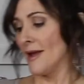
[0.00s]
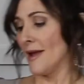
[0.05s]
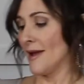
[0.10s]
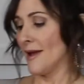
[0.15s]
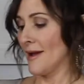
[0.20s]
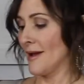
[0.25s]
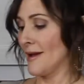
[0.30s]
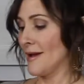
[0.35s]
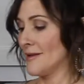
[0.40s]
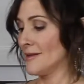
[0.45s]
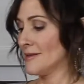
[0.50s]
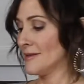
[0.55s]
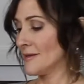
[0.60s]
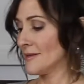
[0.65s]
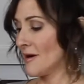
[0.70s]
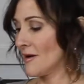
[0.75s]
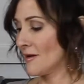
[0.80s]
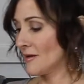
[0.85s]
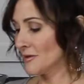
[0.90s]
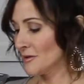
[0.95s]
and
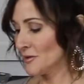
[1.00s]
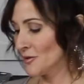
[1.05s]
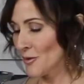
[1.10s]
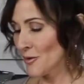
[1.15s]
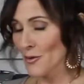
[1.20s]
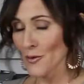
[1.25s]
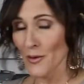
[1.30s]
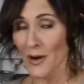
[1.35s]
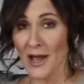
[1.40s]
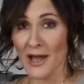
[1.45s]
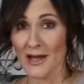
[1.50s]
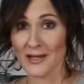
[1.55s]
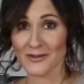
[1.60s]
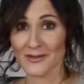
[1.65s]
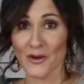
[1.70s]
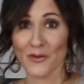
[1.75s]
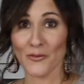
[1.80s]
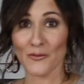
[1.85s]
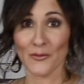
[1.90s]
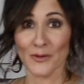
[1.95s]
our dough has
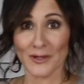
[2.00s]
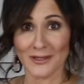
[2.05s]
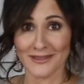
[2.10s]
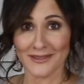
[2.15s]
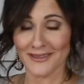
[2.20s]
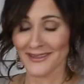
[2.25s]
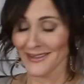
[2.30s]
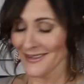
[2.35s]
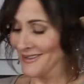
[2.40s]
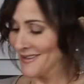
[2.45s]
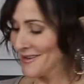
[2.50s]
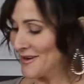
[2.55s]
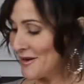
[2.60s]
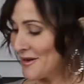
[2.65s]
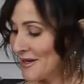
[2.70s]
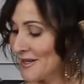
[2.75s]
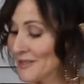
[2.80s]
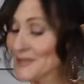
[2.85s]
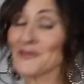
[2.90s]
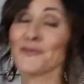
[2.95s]
risen.
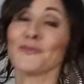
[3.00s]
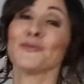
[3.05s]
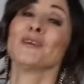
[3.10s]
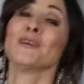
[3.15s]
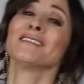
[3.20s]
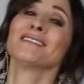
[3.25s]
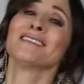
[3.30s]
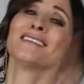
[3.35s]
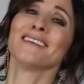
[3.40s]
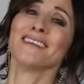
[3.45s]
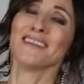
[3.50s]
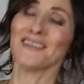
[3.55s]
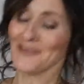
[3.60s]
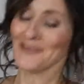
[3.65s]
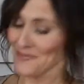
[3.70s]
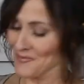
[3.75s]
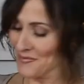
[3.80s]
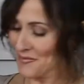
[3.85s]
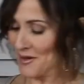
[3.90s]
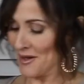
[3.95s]
It's risen.
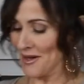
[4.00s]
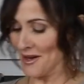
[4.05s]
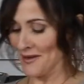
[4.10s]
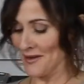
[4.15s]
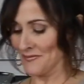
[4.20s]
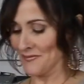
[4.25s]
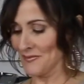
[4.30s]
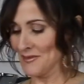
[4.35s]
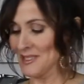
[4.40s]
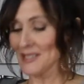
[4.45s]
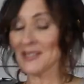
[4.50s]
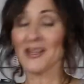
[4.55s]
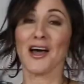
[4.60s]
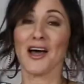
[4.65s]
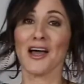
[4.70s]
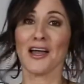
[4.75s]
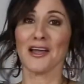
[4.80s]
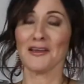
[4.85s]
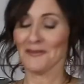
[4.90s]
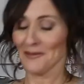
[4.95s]
Okay, it's
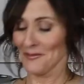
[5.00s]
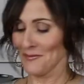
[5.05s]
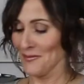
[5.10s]
alive.